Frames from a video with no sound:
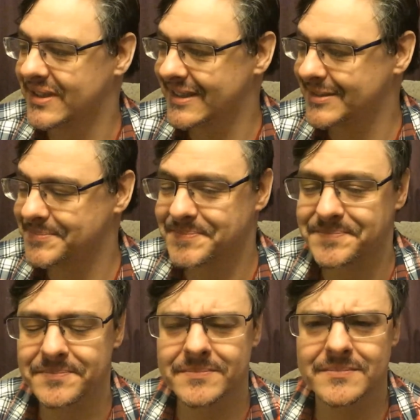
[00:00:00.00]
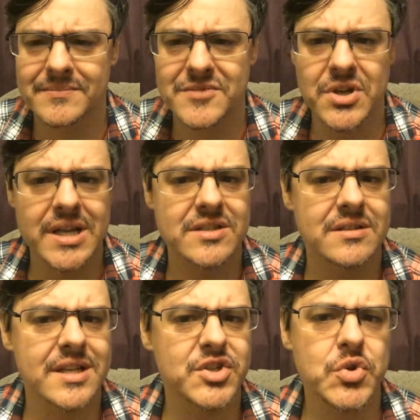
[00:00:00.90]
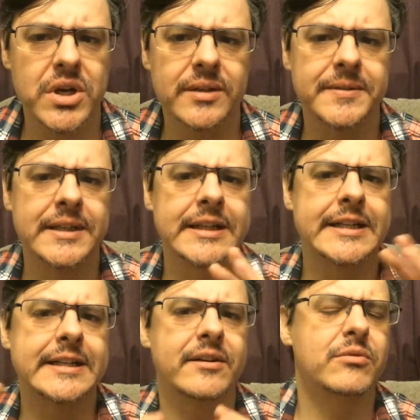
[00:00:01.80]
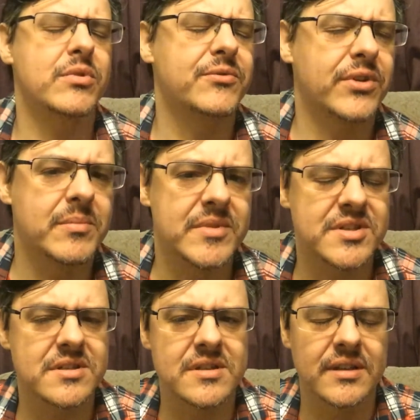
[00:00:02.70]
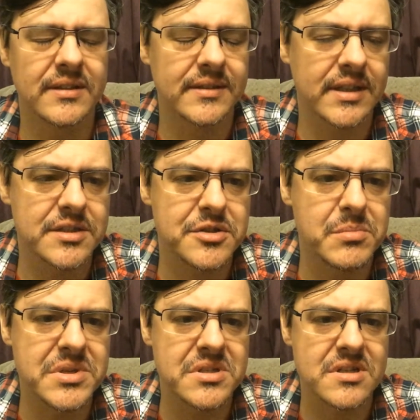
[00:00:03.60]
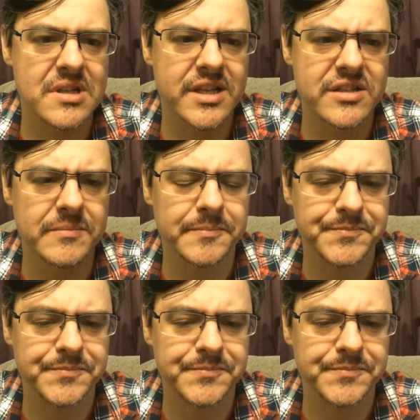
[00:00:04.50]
So let's try and reframe this as a business lesson.